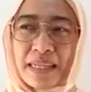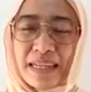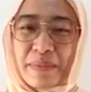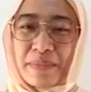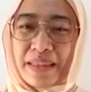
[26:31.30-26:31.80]
that
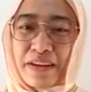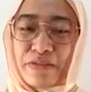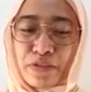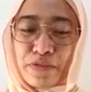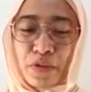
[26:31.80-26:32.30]
I'm
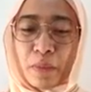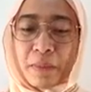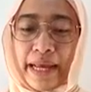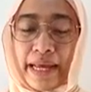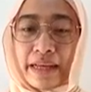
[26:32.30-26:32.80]
thankful for
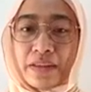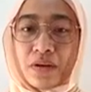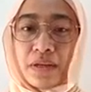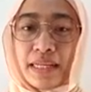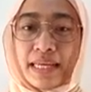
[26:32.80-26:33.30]
my
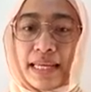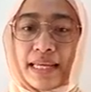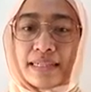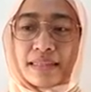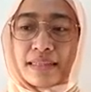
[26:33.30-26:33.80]
hackathon
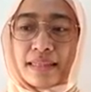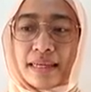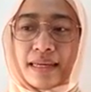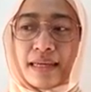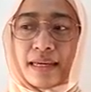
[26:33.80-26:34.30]
is
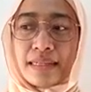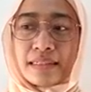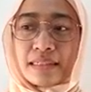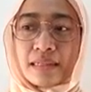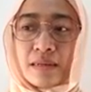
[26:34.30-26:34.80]
that
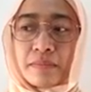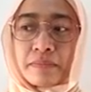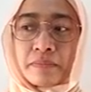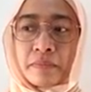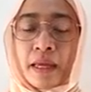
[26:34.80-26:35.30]

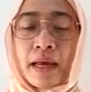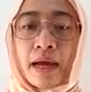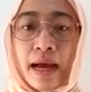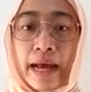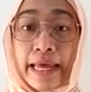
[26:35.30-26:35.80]

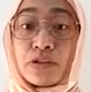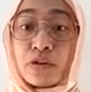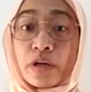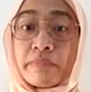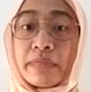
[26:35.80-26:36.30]
I
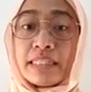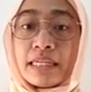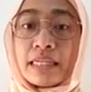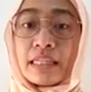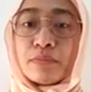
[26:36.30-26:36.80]
enjoy
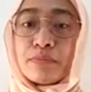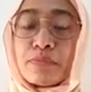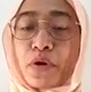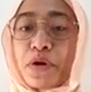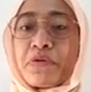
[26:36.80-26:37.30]
meeting the
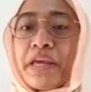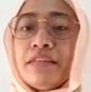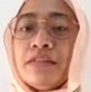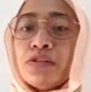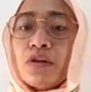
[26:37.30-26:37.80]
broad
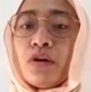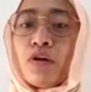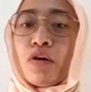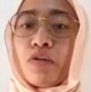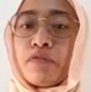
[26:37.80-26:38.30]
range
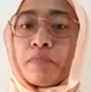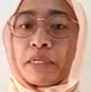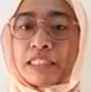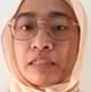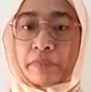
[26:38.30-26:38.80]
of
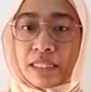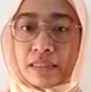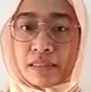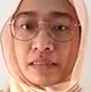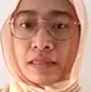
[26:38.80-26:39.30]

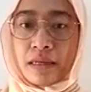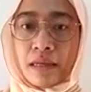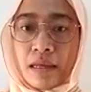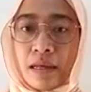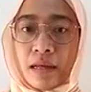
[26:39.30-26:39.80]
participants.
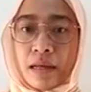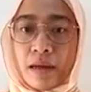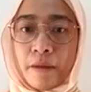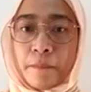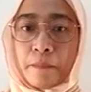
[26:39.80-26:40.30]

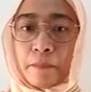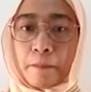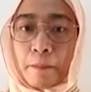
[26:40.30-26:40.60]
Um,